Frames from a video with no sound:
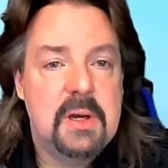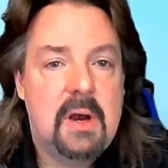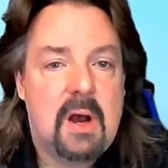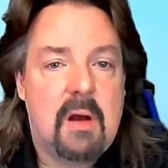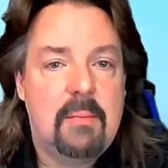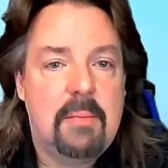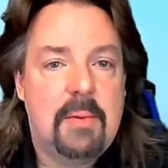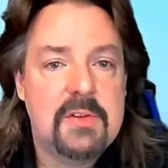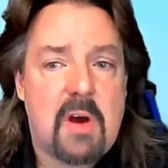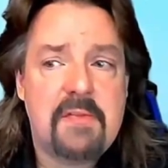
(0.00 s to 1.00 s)
um, but
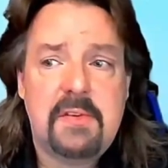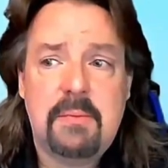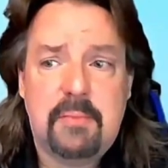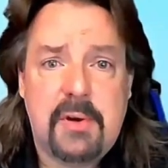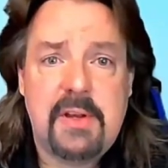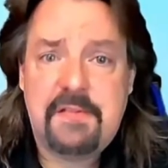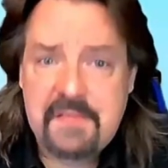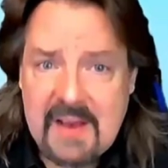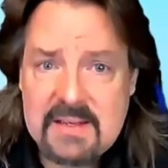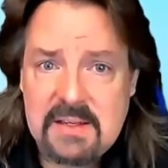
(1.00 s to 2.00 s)
it's often pretty
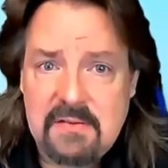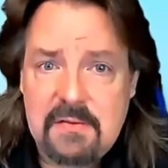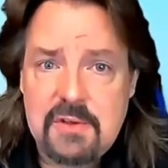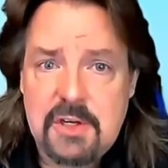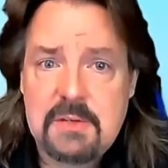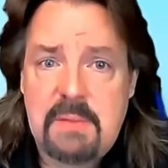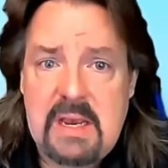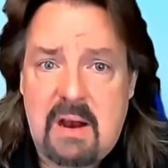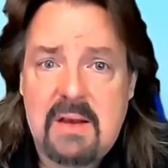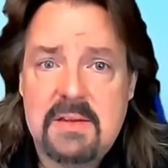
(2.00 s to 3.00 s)
effective just
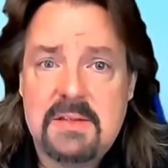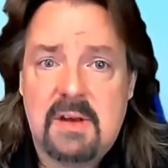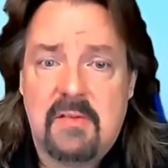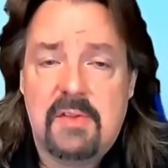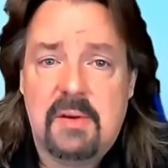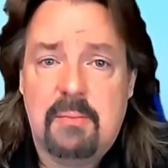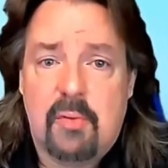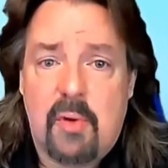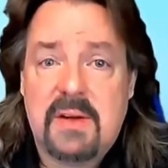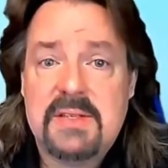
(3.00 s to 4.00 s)
because of the
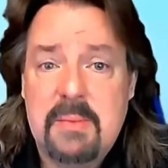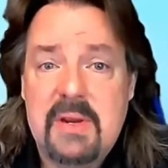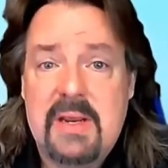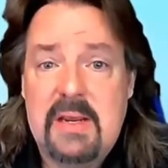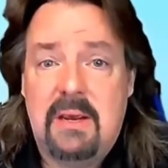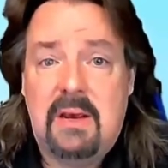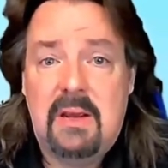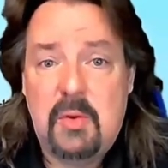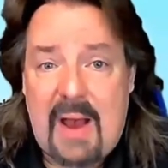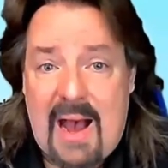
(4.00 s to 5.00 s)
proximity
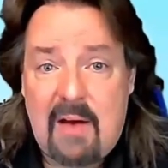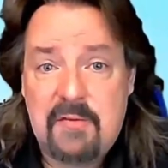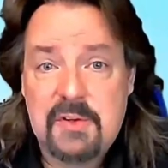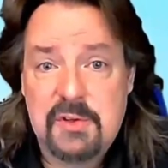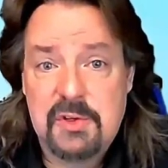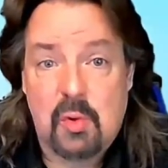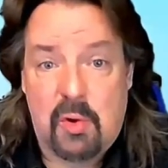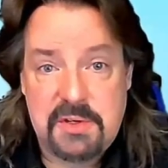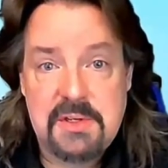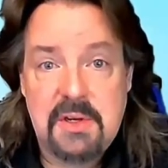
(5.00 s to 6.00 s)
you have to the
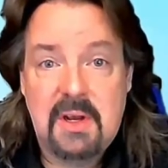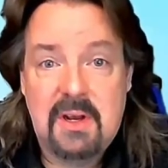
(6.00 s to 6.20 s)
source